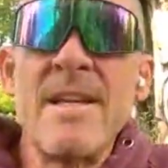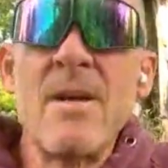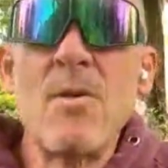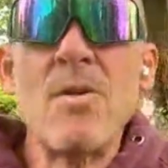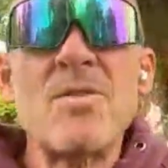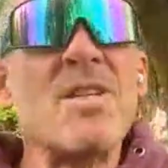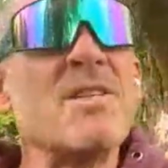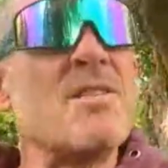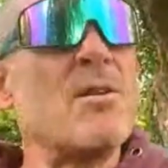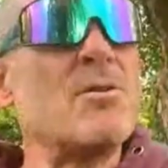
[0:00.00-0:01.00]
Eros
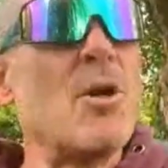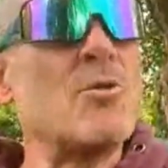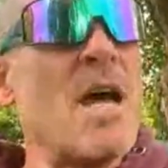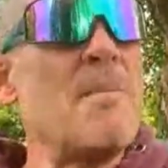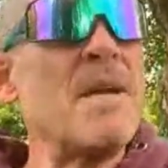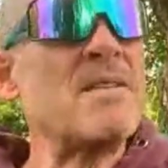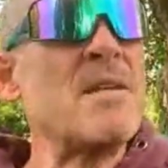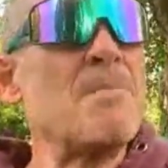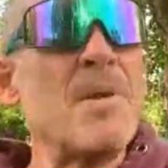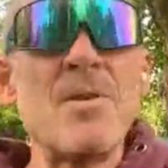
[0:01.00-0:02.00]
is the totemic
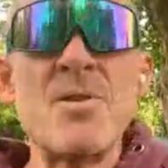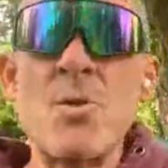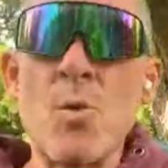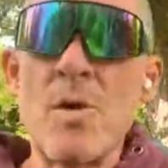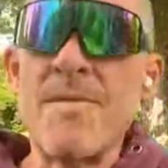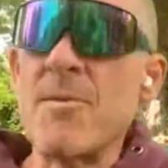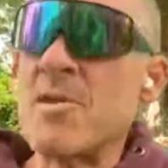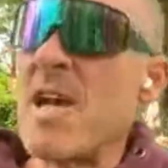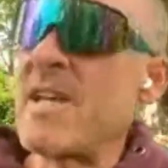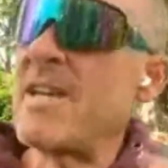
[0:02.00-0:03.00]
tip of the sword for
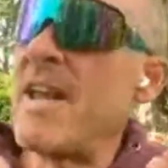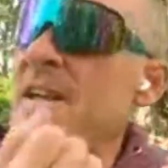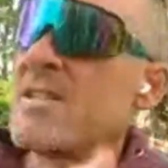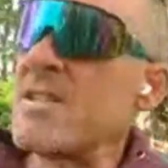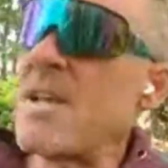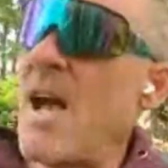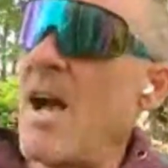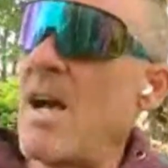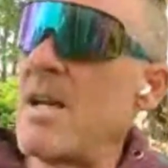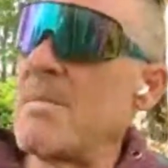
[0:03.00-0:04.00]
TitanX
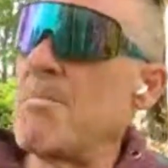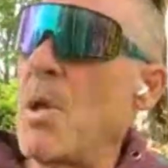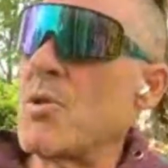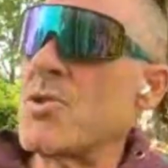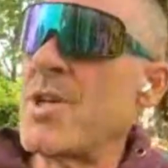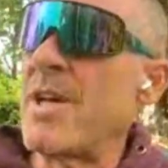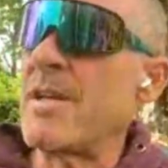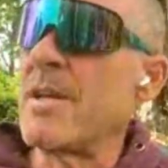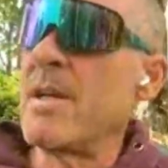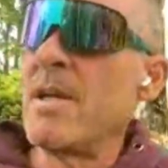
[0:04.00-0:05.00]
on
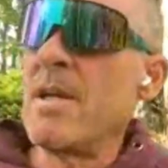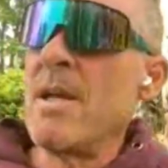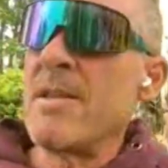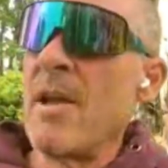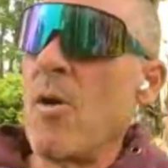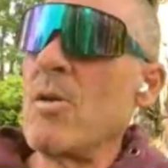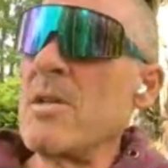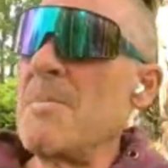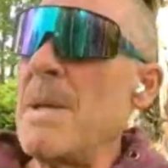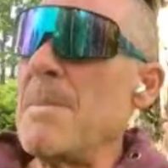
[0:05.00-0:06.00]
Pulsechain. The
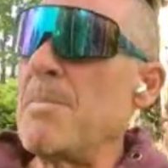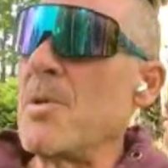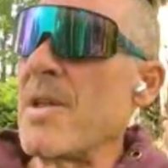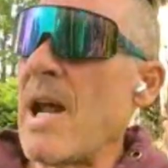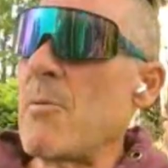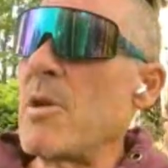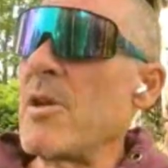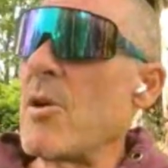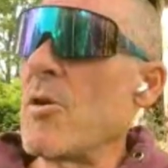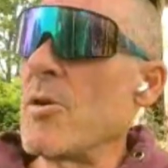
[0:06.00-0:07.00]
only people that I would
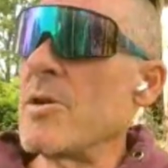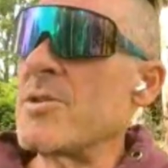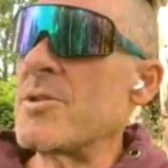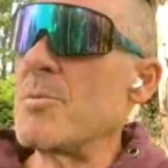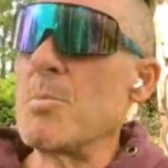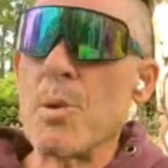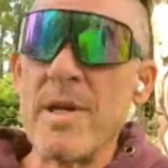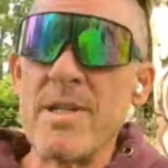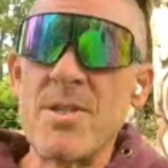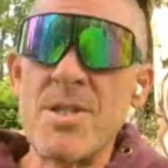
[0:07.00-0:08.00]
encourage to
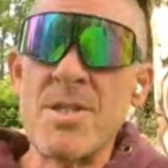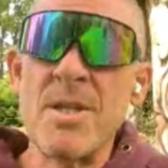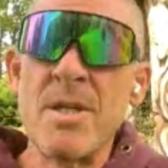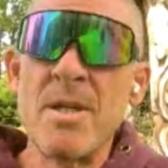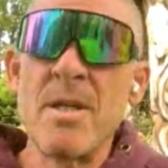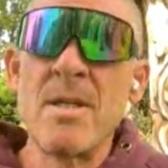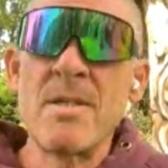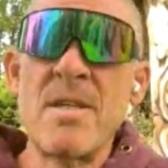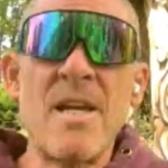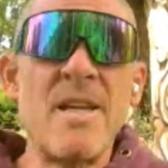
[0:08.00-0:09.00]
bridge
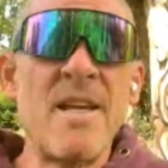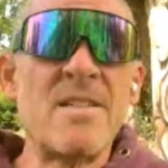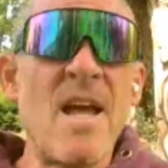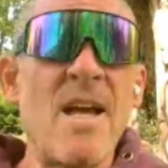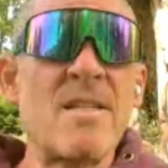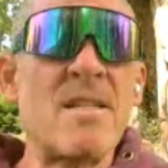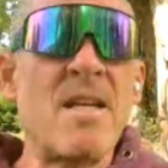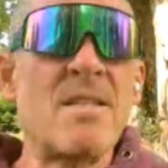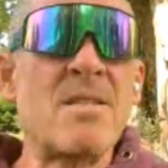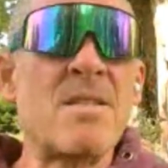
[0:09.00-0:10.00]
TitanX
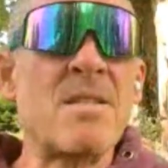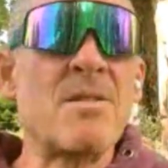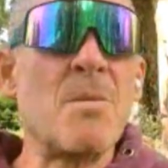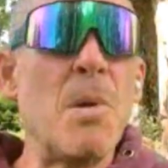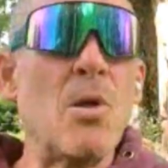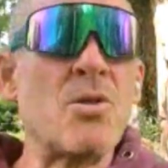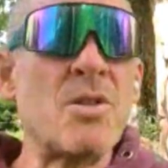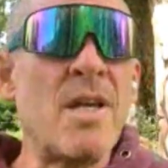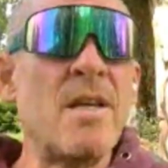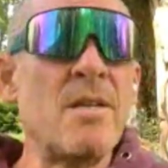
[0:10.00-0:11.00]
assets to
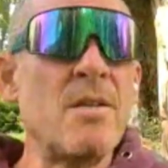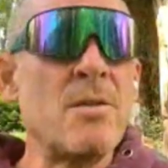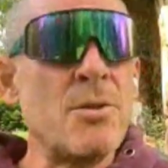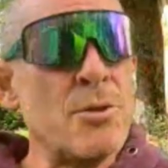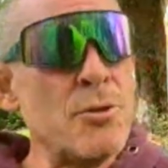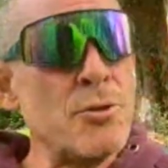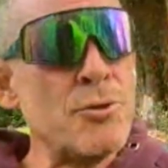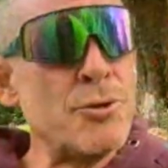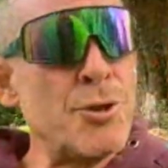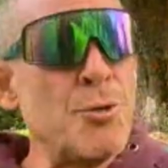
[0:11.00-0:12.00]
Pulsechain,
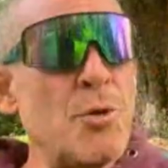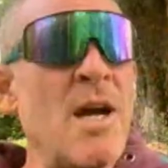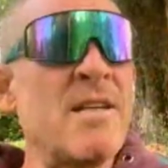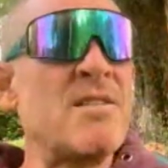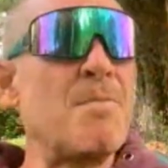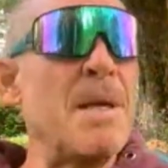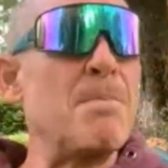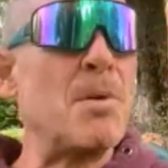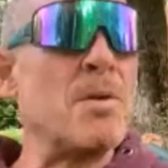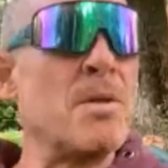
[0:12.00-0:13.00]
two kinds of
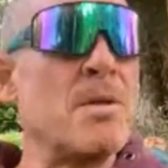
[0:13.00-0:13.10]
people.